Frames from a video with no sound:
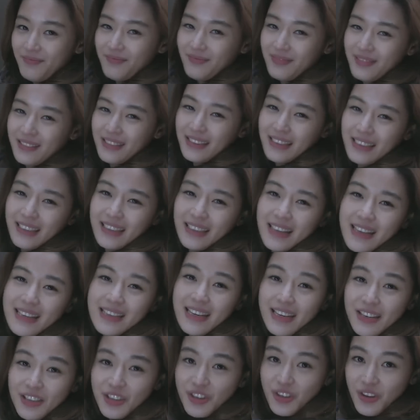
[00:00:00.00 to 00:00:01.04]
he had overheard her
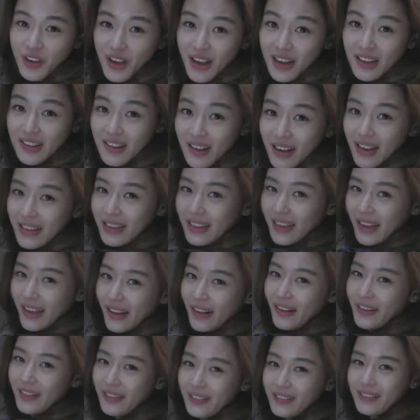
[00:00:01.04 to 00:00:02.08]
that morning adjusting her
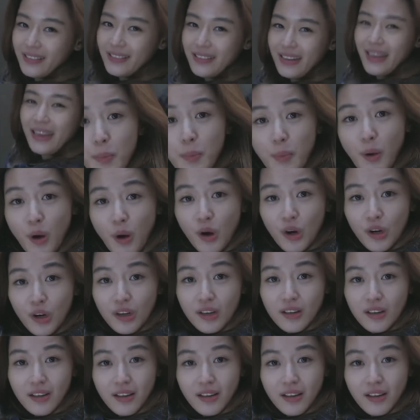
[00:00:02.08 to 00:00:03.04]
makeup. The